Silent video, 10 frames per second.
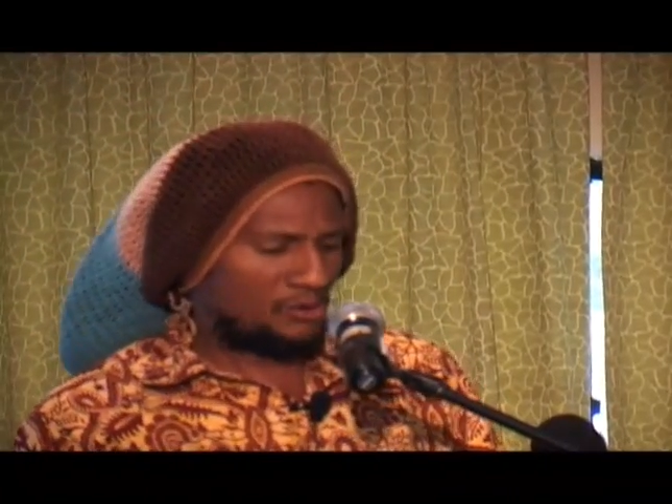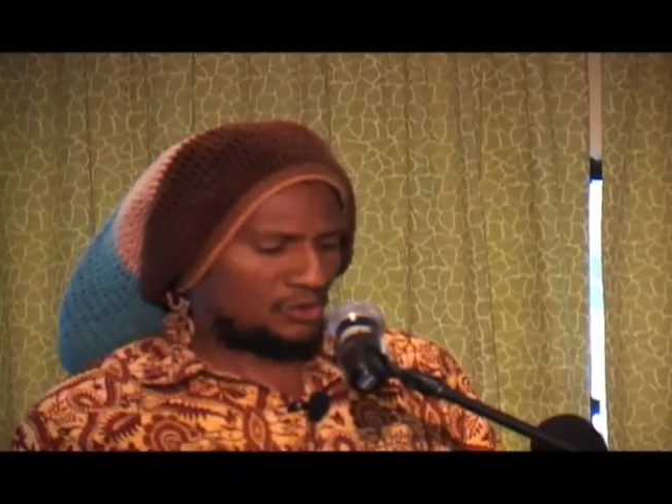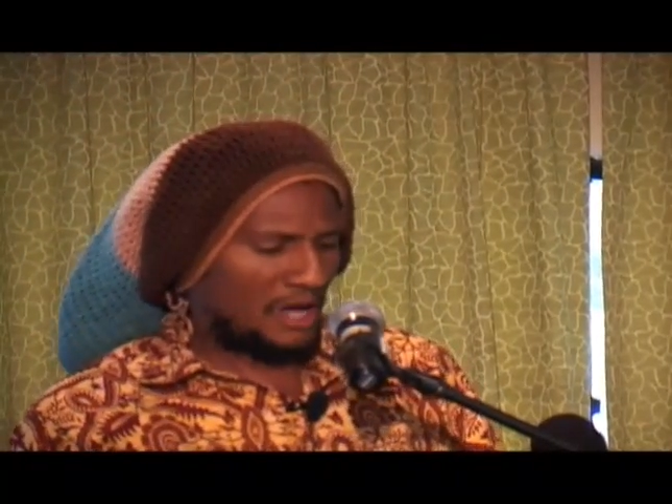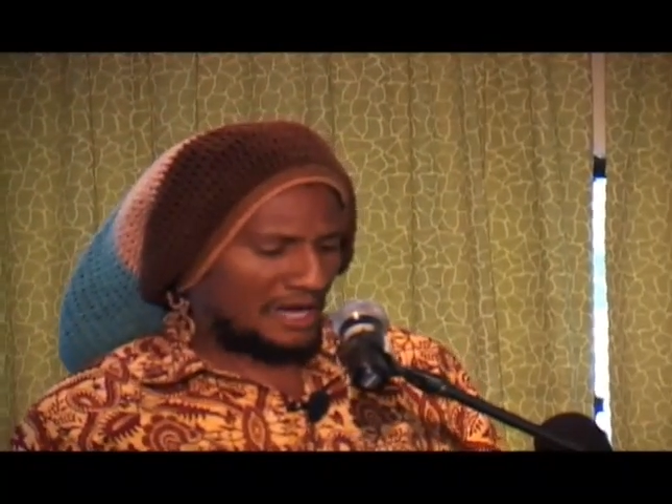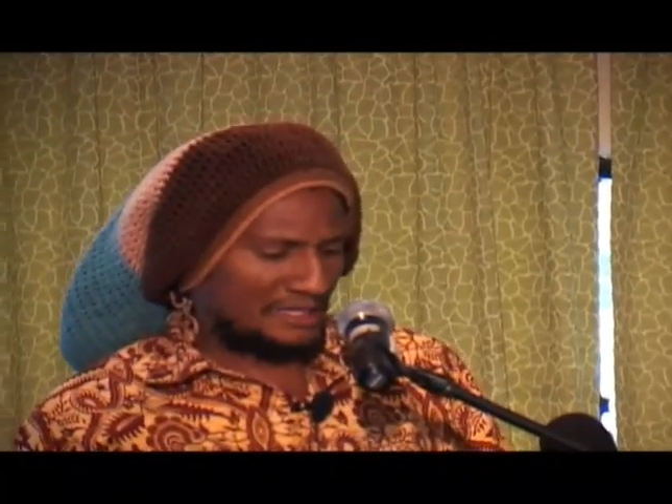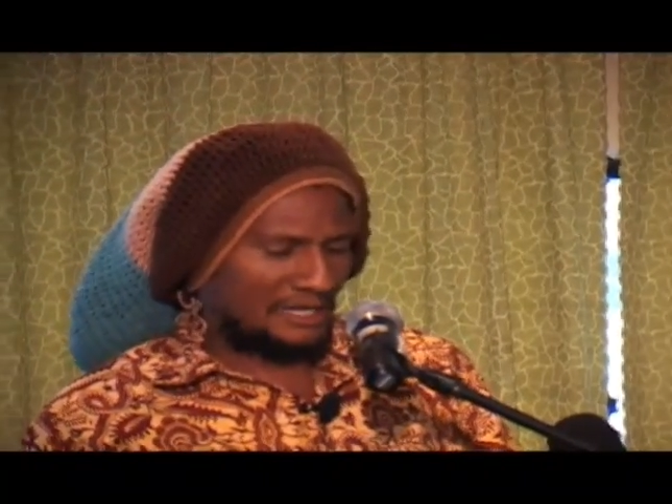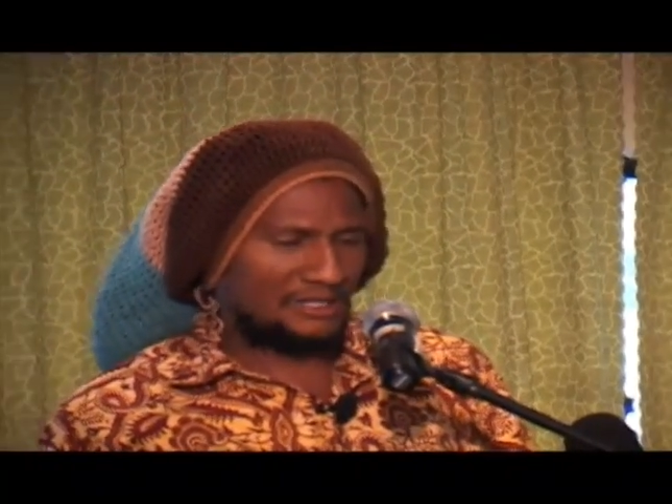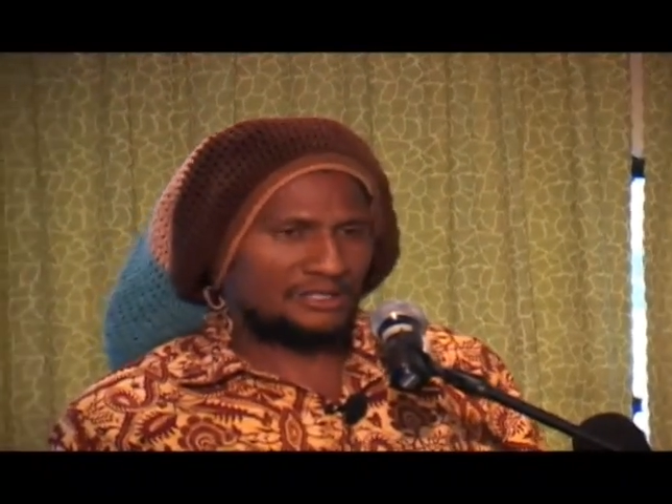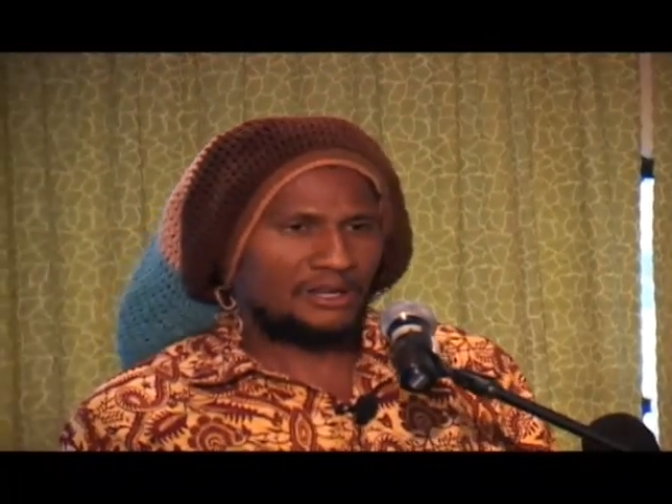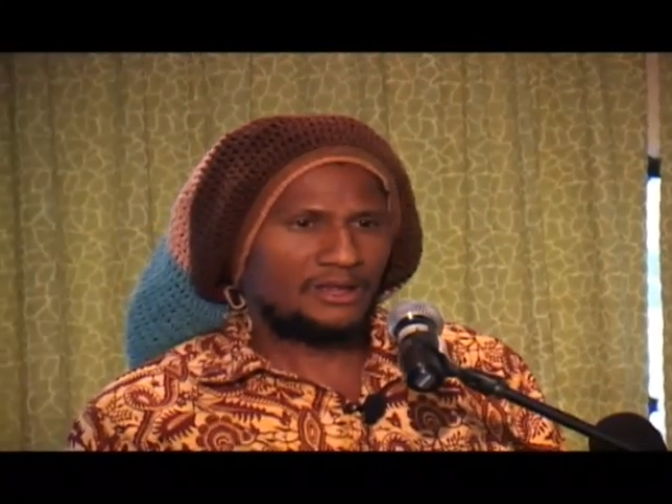able to
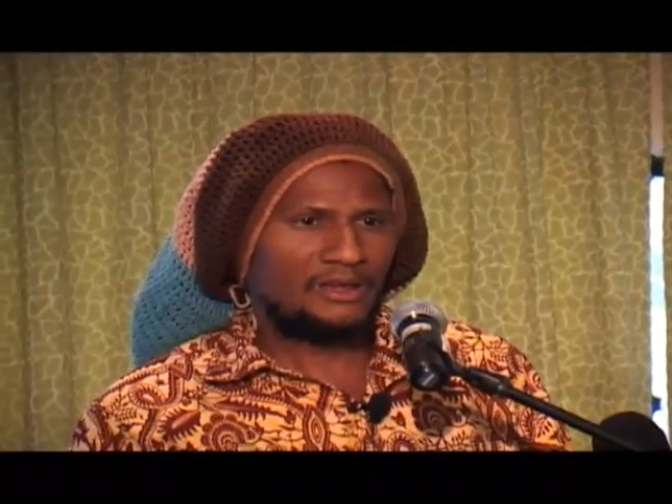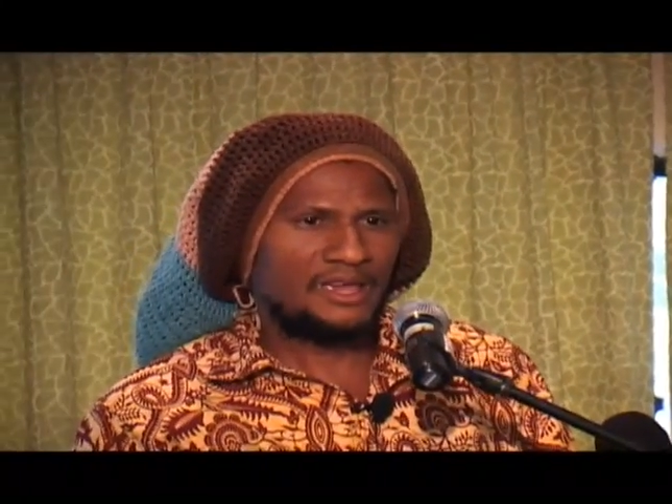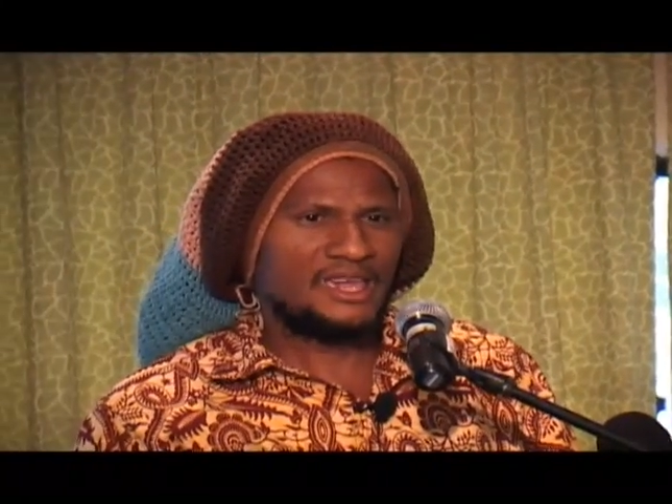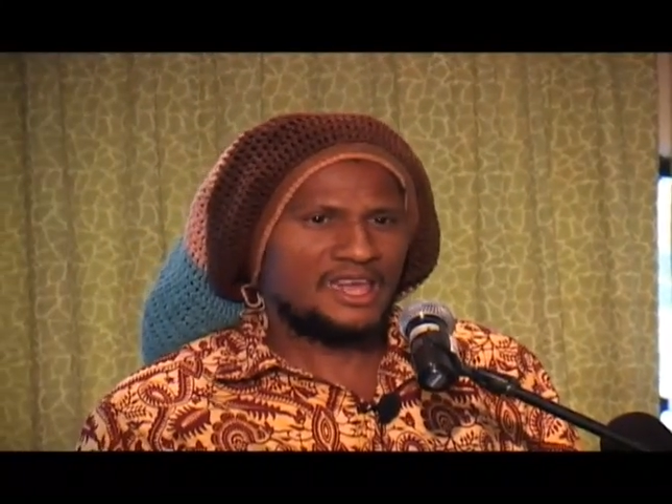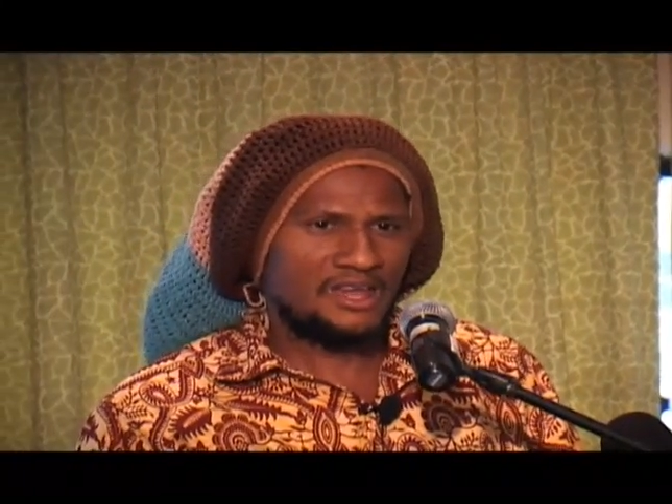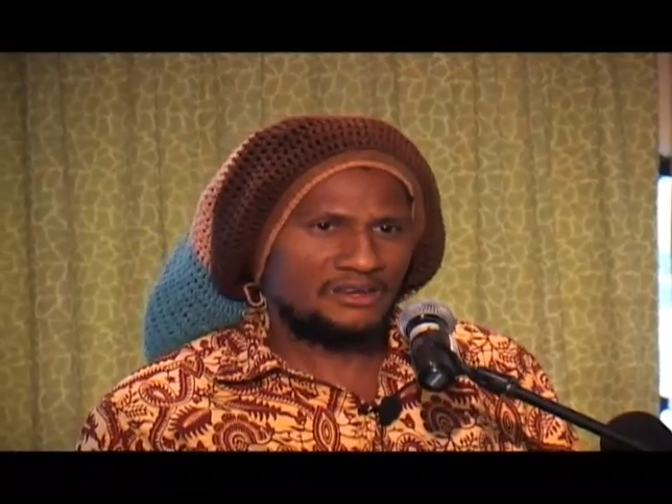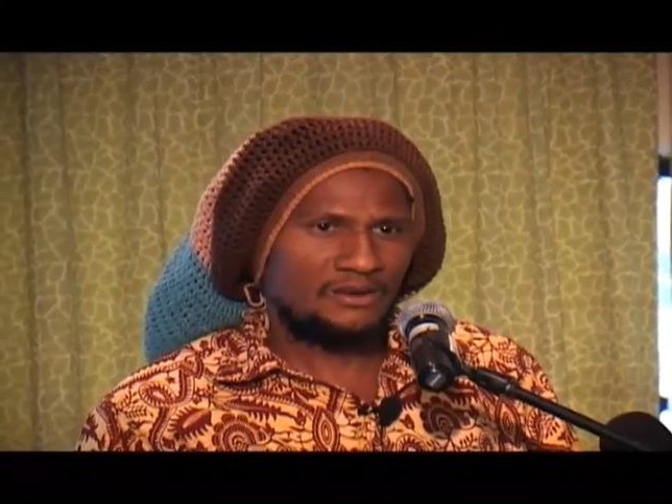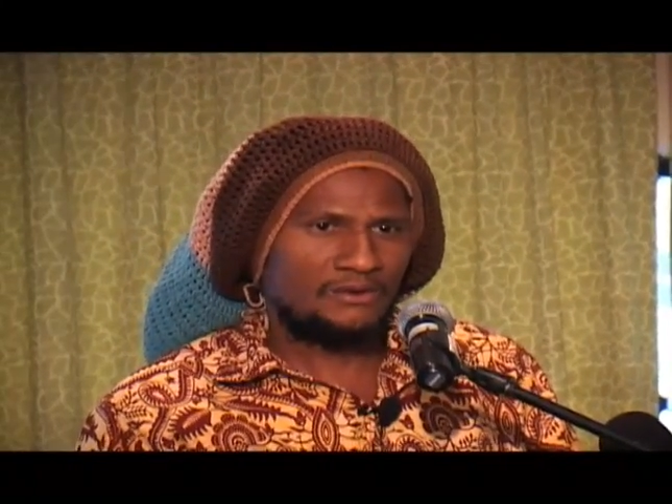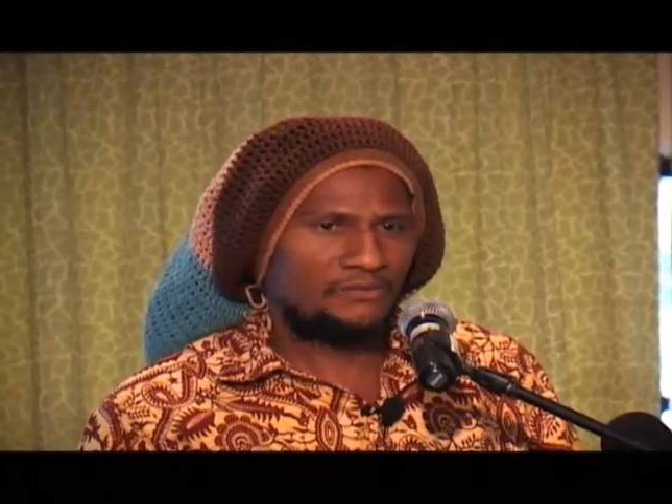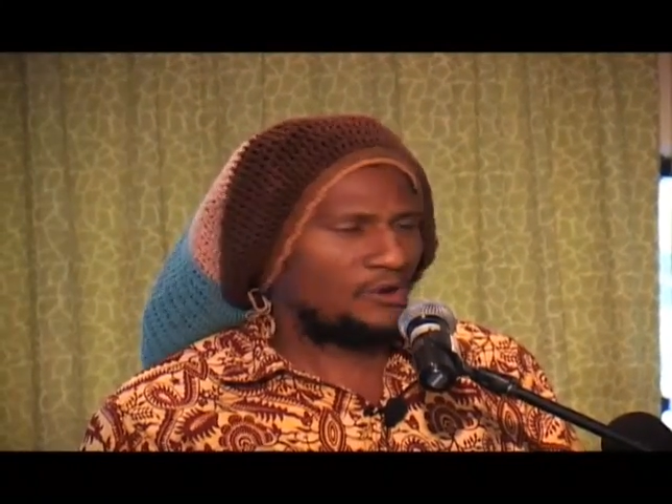access
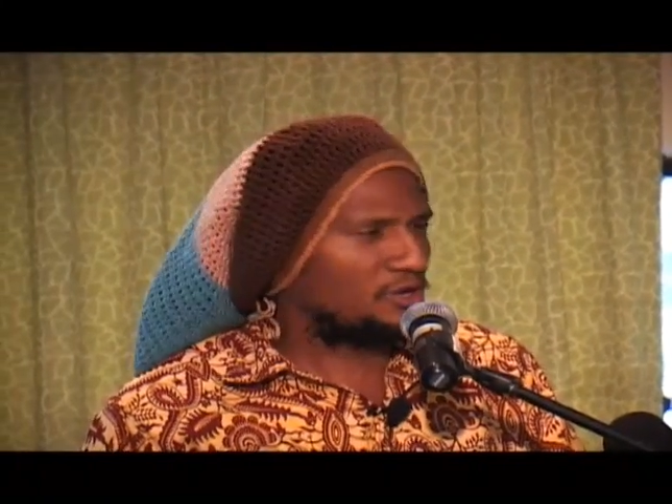aid